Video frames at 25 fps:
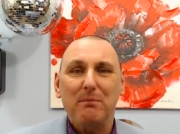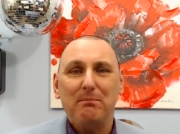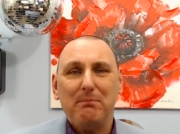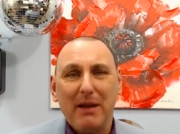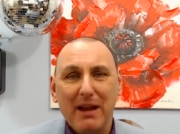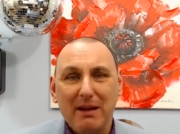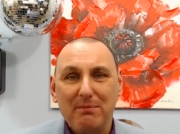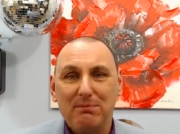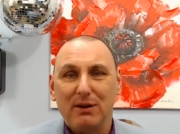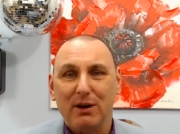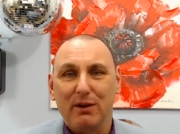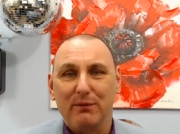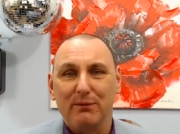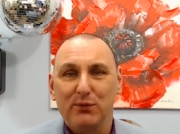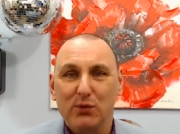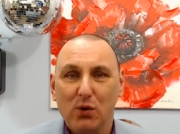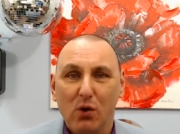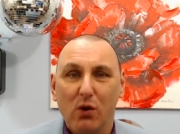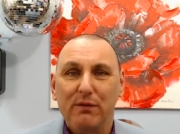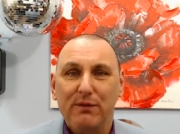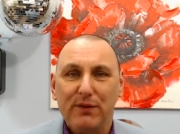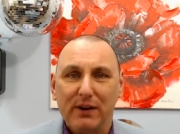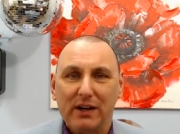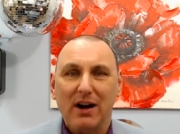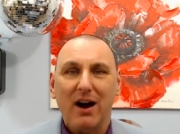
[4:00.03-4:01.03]
people of
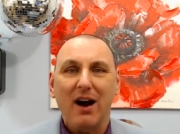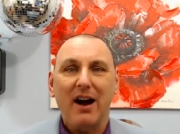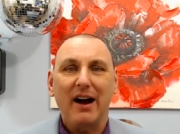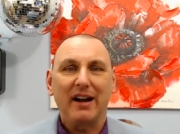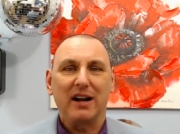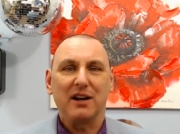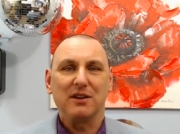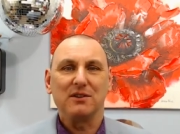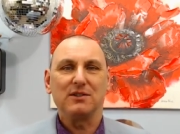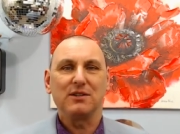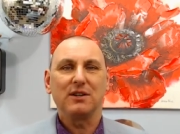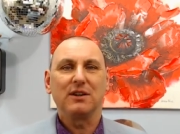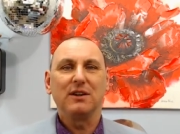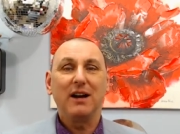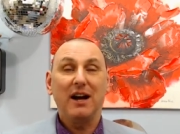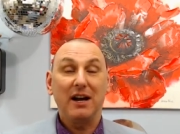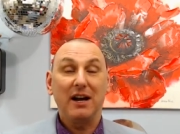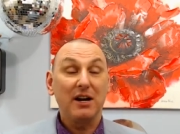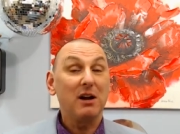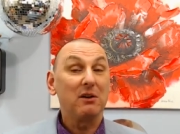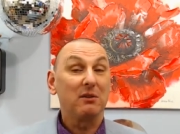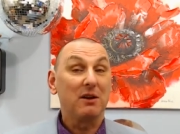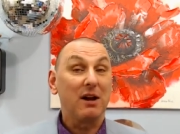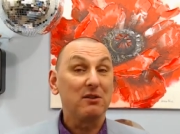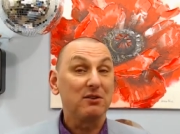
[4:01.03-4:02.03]
Norfolk Island. I
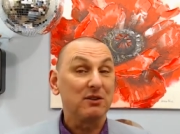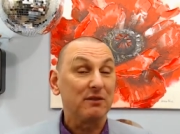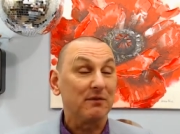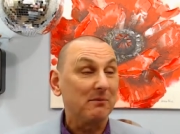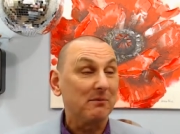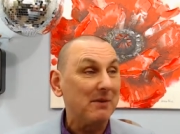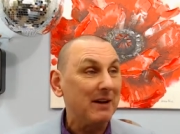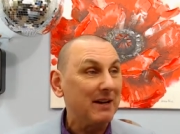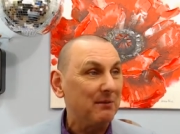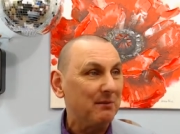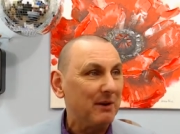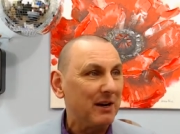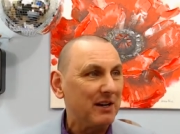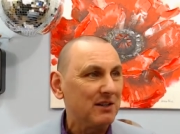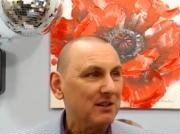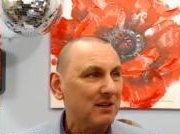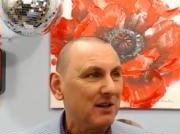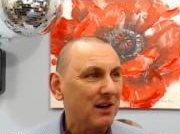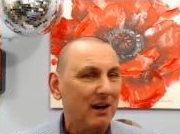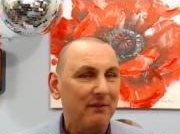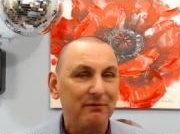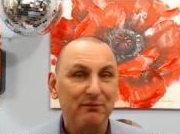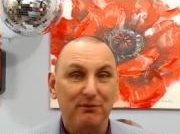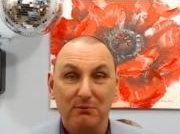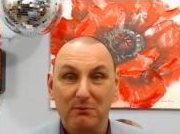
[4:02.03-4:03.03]
know loads of them anyway, don't
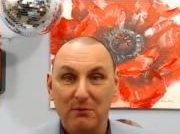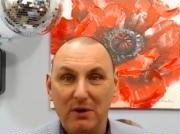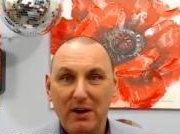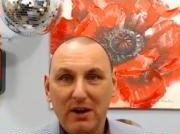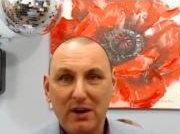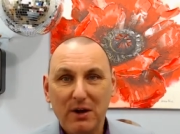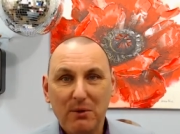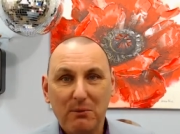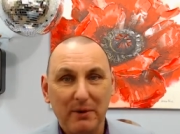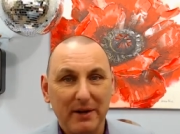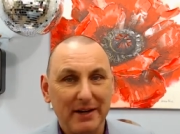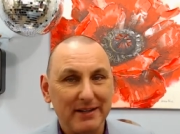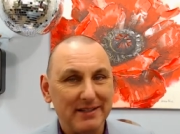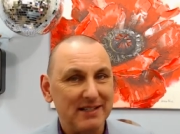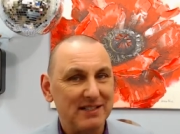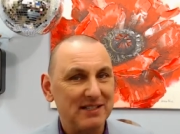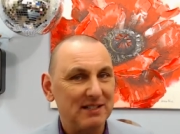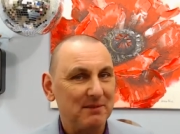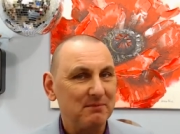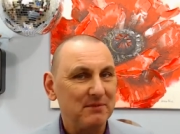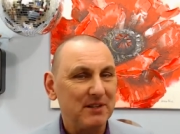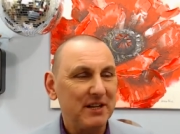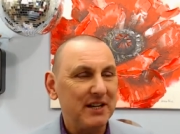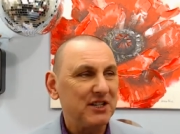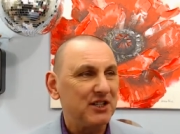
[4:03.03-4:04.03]
I, from when I did
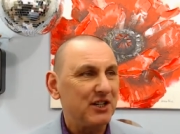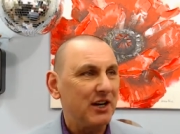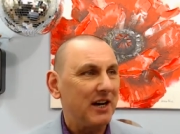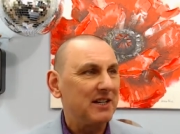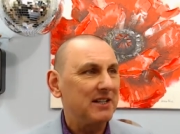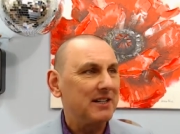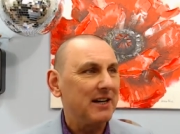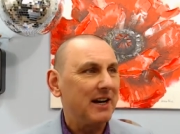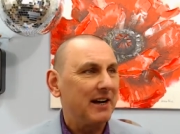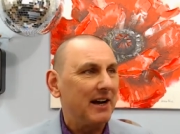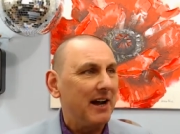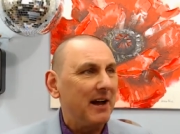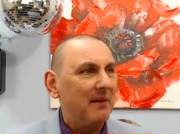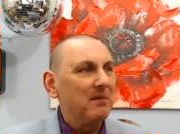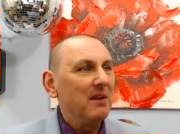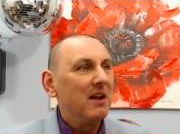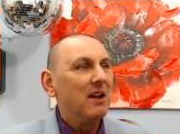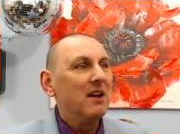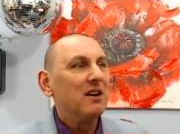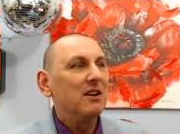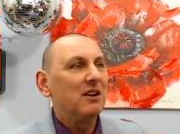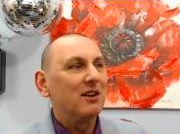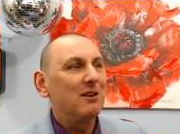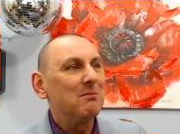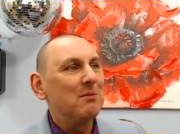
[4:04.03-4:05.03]
some DJing down there.
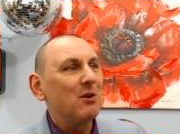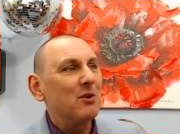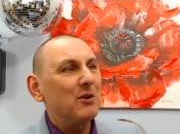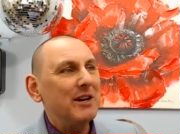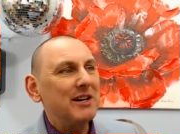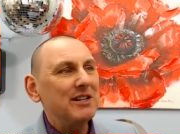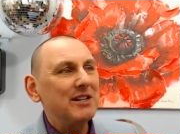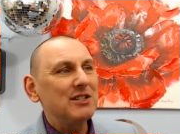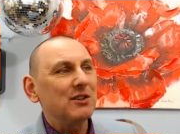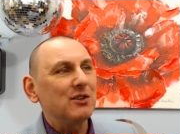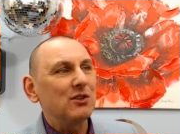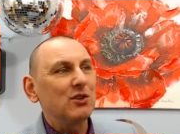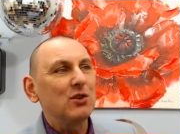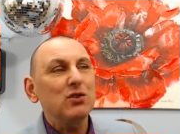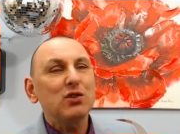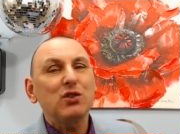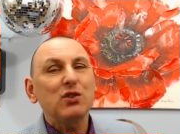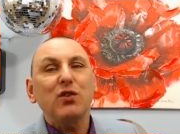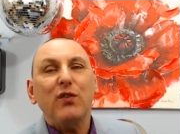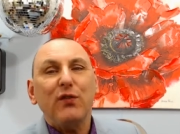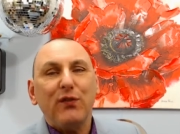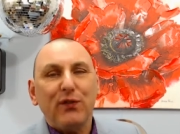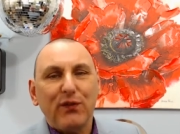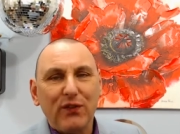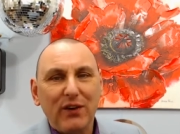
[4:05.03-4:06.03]
Good morning to
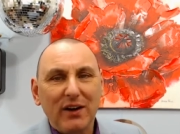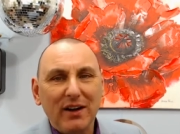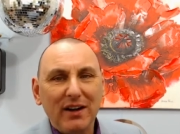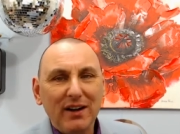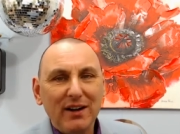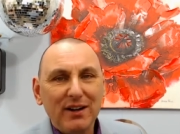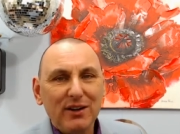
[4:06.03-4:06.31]
Gustav.